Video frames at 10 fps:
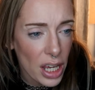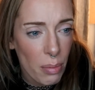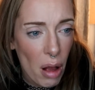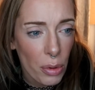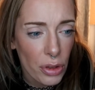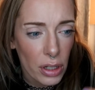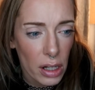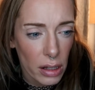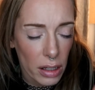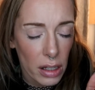came out with a
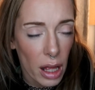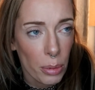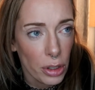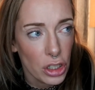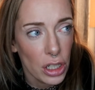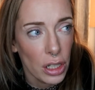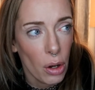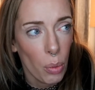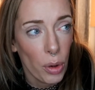collaboration